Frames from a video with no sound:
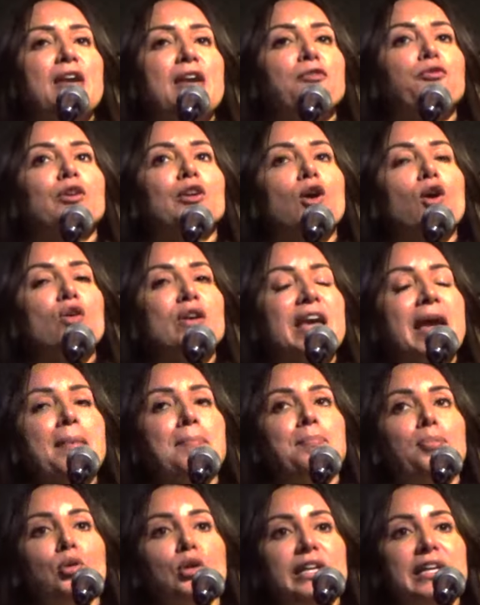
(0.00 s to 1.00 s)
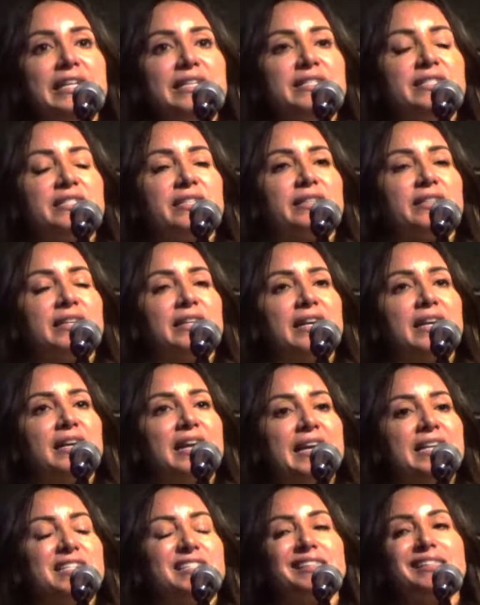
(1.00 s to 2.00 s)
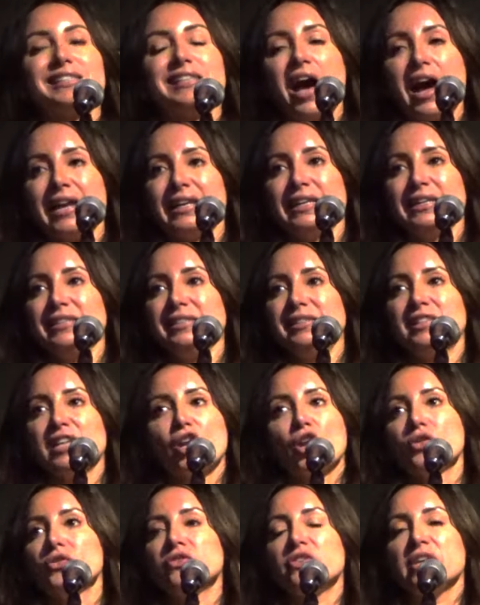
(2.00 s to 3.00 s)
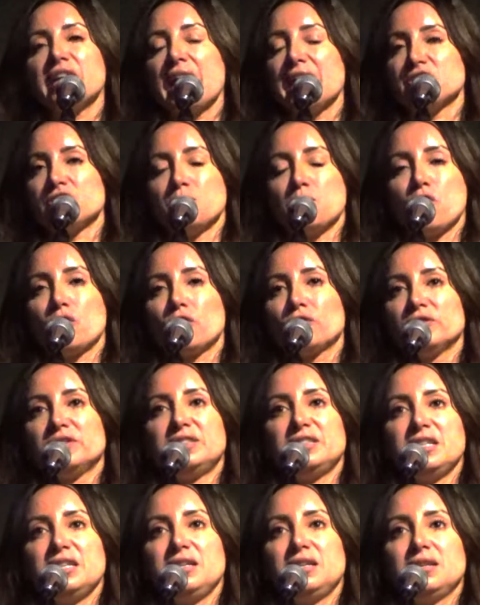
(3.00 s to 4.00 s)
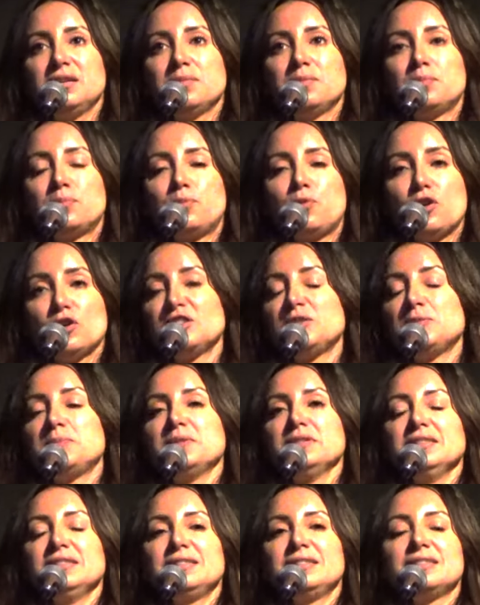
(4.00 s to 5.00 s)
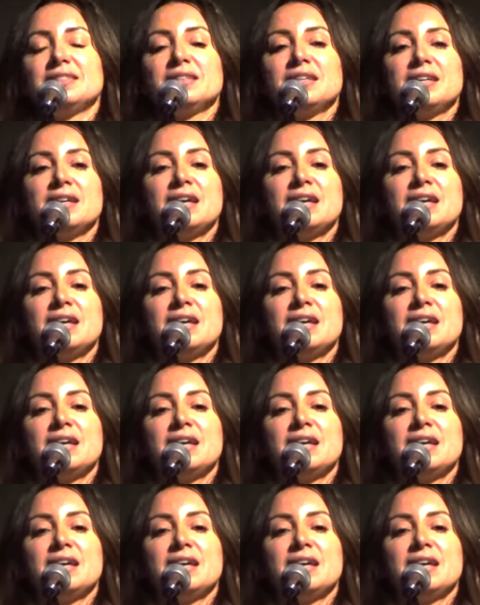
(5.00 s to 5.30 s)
If we all get bullied into silence, I don't think our democracy prospers.